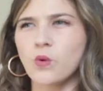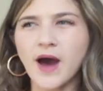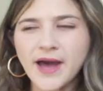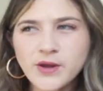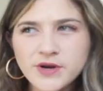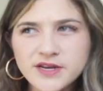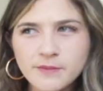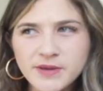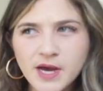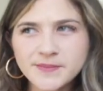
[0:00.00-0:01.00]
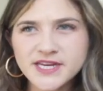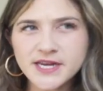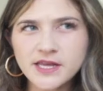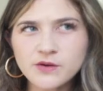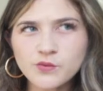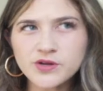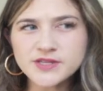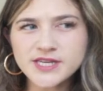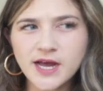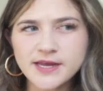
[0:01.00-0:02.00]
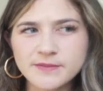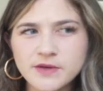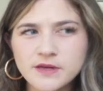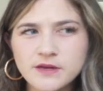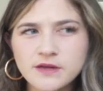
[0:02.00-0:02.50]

Why would it be updating in real time?